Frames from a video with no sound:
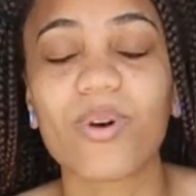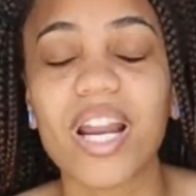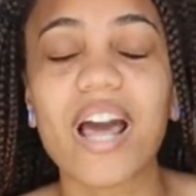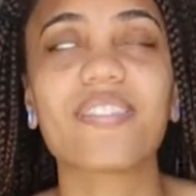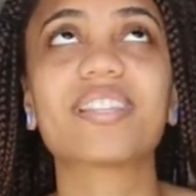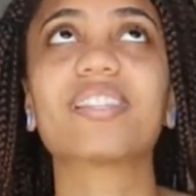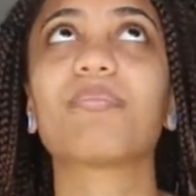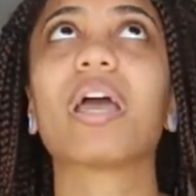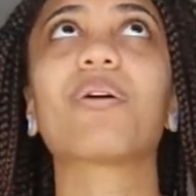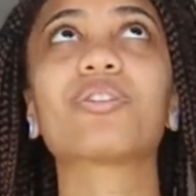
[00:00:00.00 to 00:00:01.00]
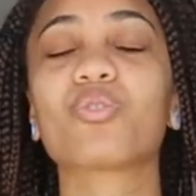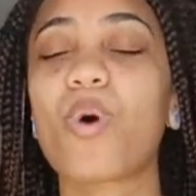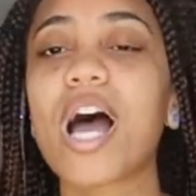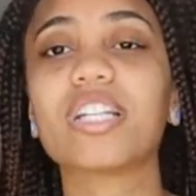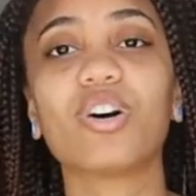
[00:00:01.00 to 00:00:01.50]
right now. This is the main reason
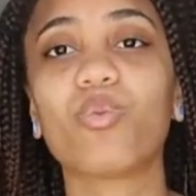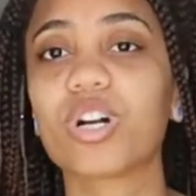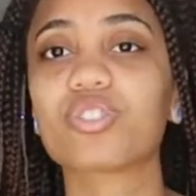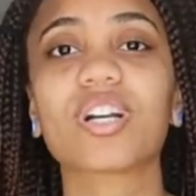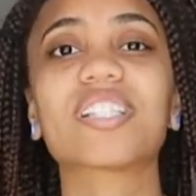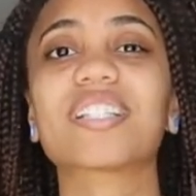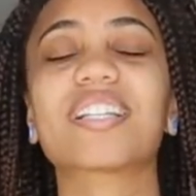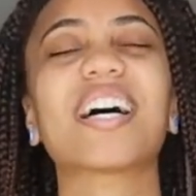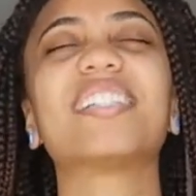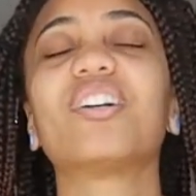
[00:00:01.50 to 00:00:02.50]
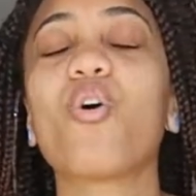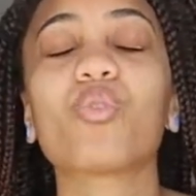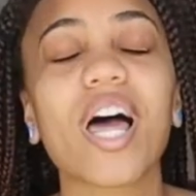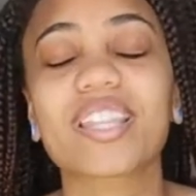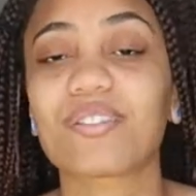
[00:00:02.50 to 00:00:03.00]
why I don't wear dresses, because I don't
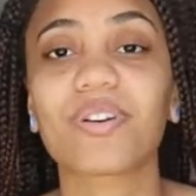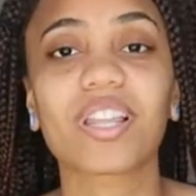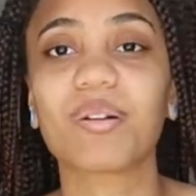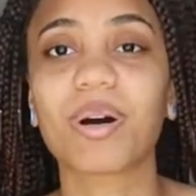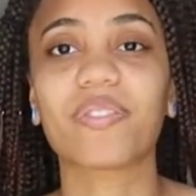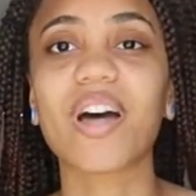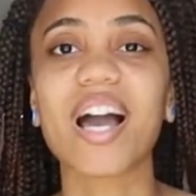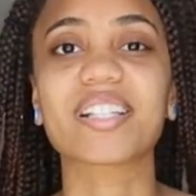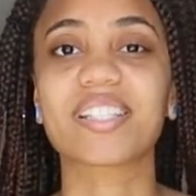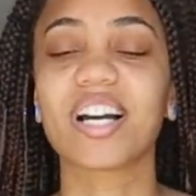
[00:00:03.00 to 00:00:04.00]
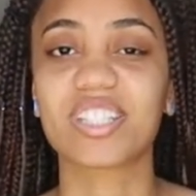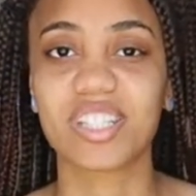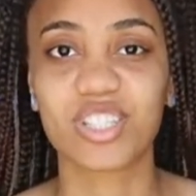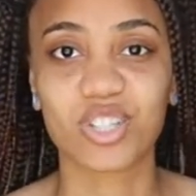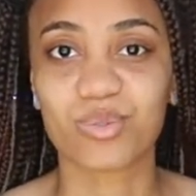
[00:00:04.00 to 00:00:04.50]
like the feeling of my thighs touching
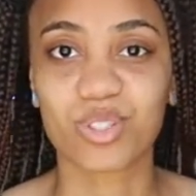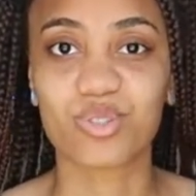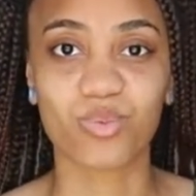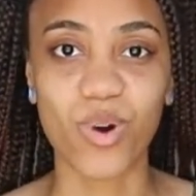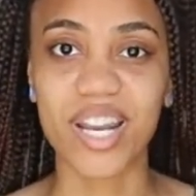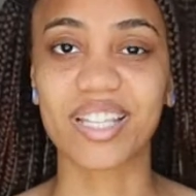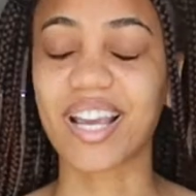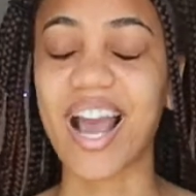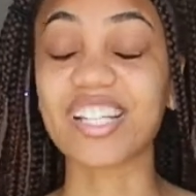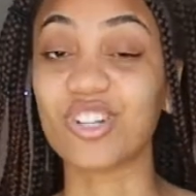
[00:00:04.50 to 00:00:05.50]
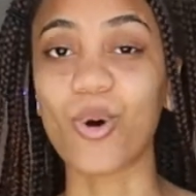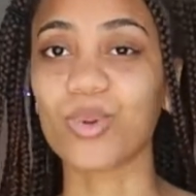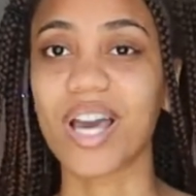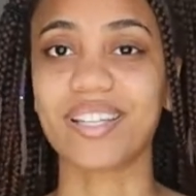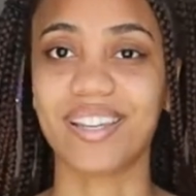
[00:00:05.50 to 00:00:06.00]
each other and sweating. Like, I don't
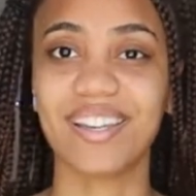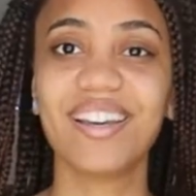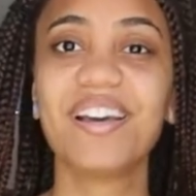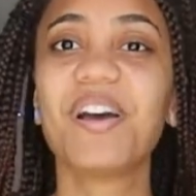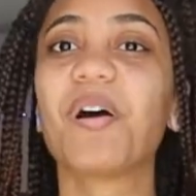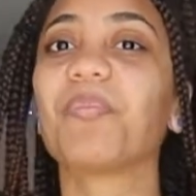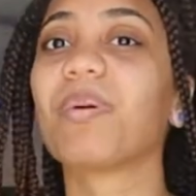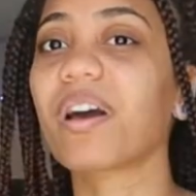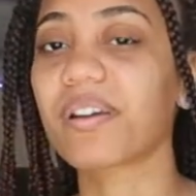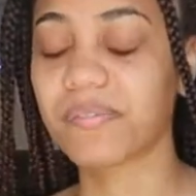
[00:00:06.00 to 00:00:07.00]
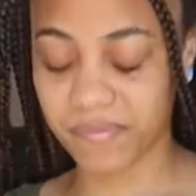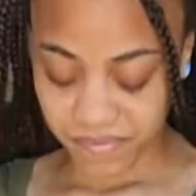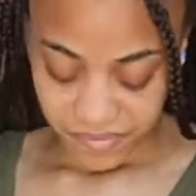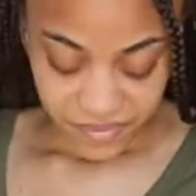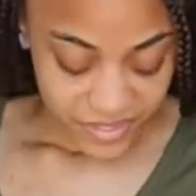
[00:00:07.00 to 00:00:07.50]
like it. But
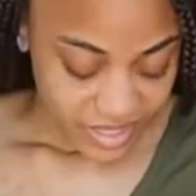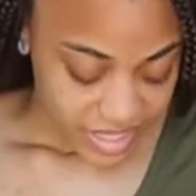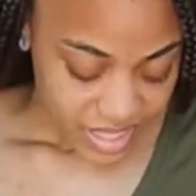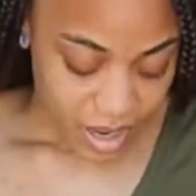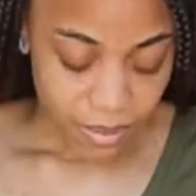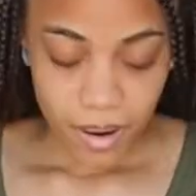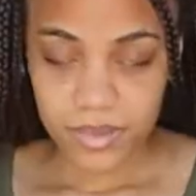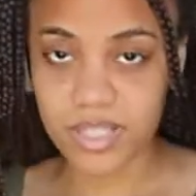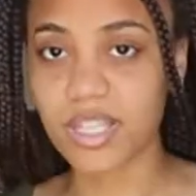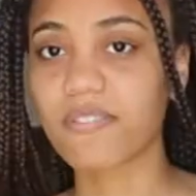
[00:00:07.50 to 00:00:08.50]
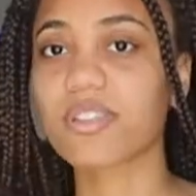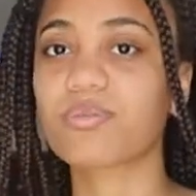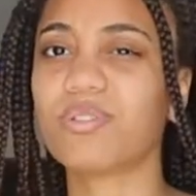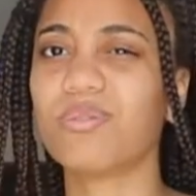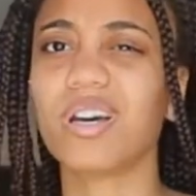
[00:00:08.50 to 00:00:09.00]
I'll probably just give this
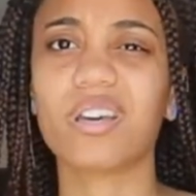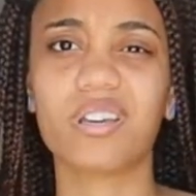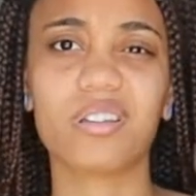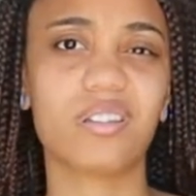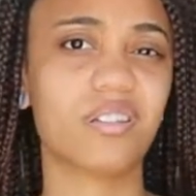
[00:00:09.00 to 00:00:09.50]
one away